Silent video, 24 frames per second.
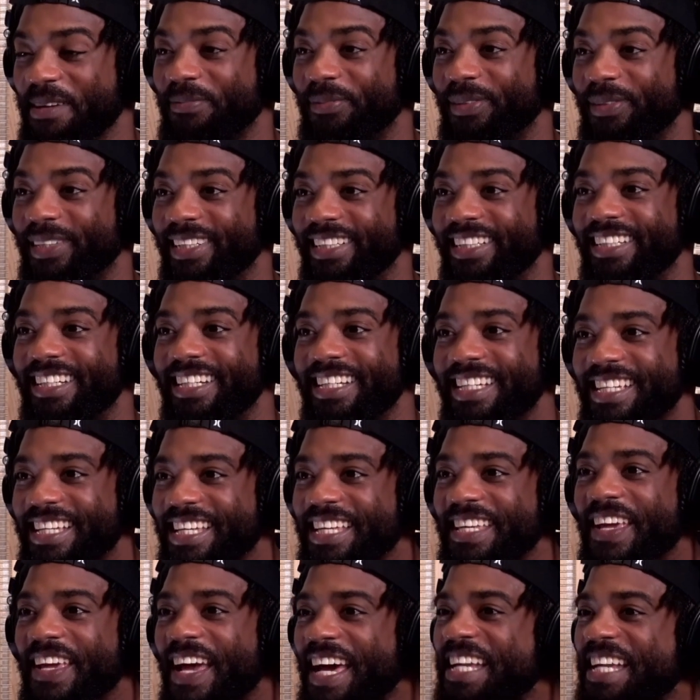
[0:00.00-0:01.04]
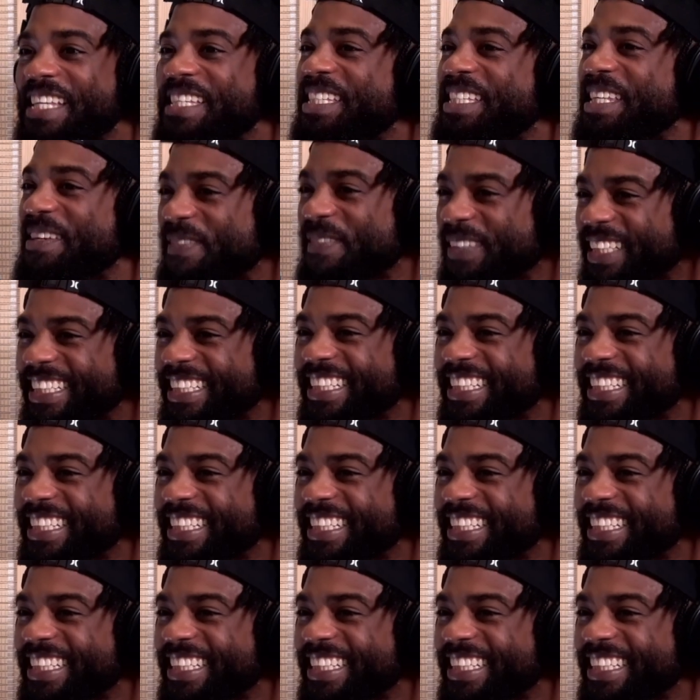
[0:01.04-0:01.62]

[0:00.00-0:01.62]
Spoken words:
But you had a similar,